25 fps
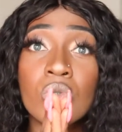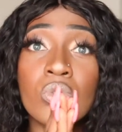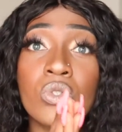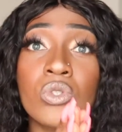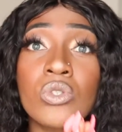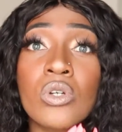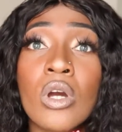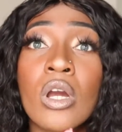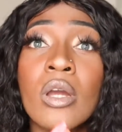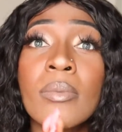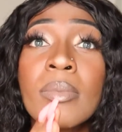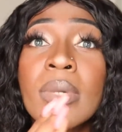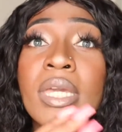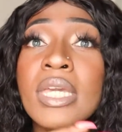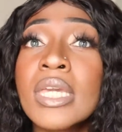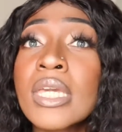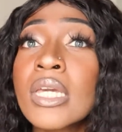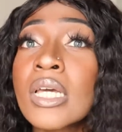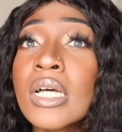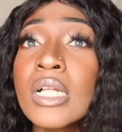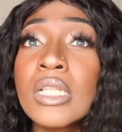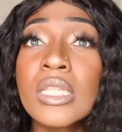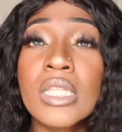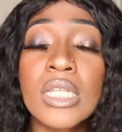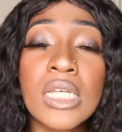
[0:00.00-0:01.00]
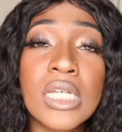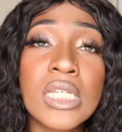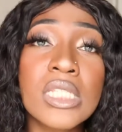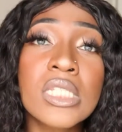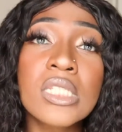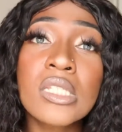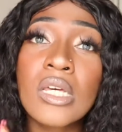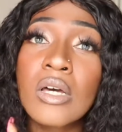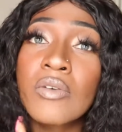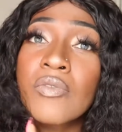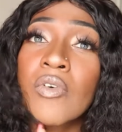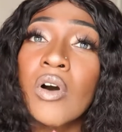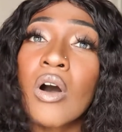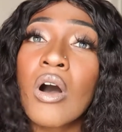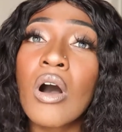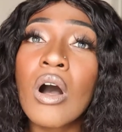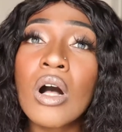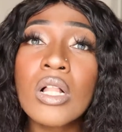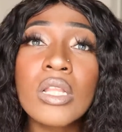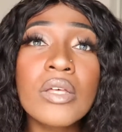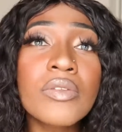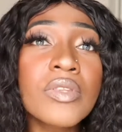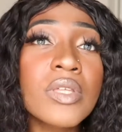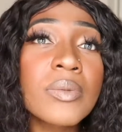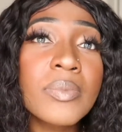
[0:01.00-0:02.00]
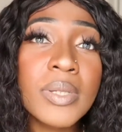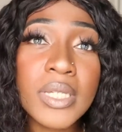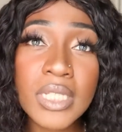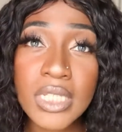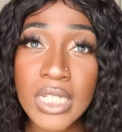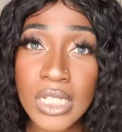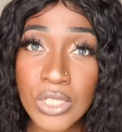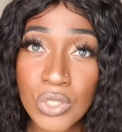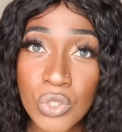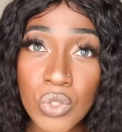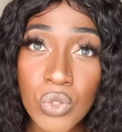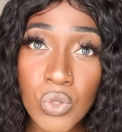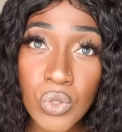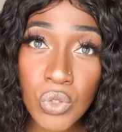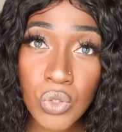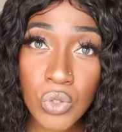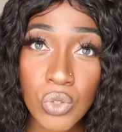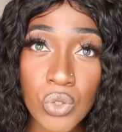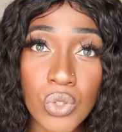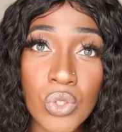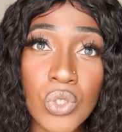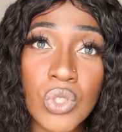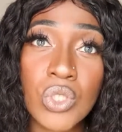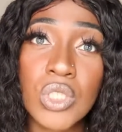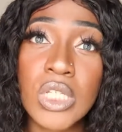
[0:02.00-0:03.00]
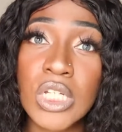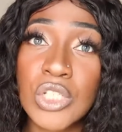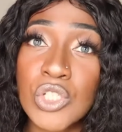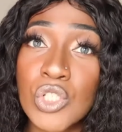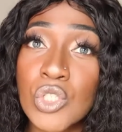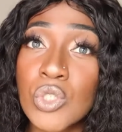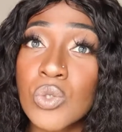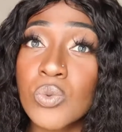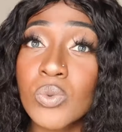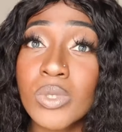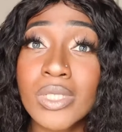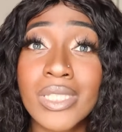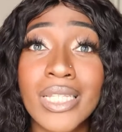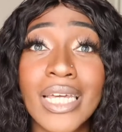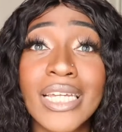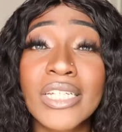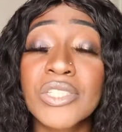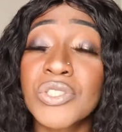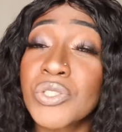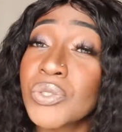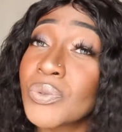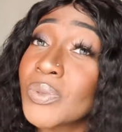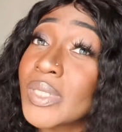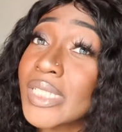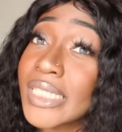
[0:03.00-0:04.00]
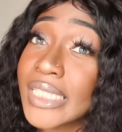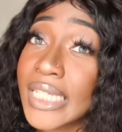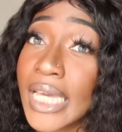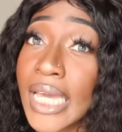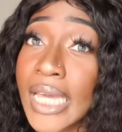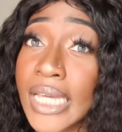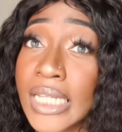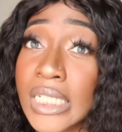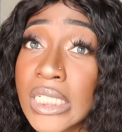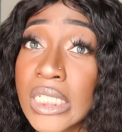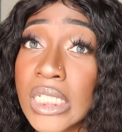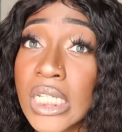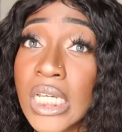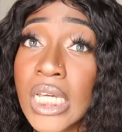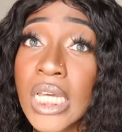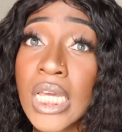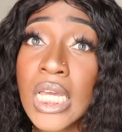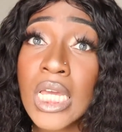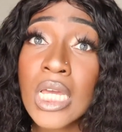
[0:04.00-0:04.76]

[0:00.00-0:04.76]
start making a list of all of the potential schools that you would like to attend.